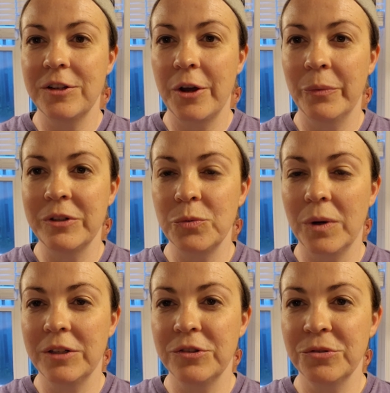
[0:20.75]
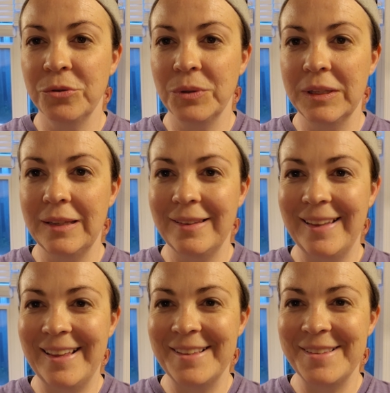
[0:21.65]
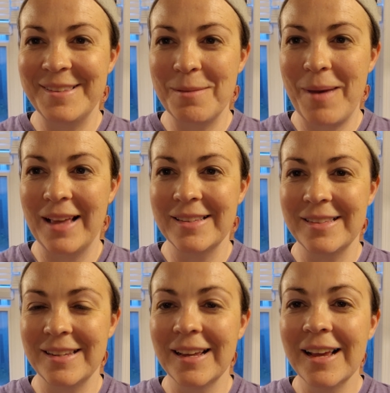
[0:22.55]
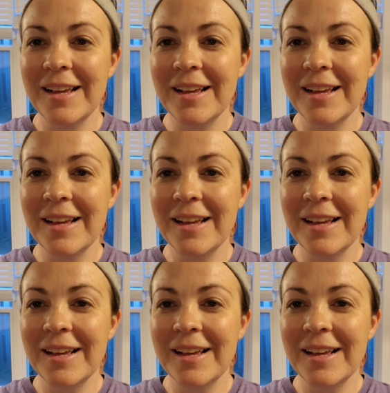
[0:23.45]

to know which one truly is the best.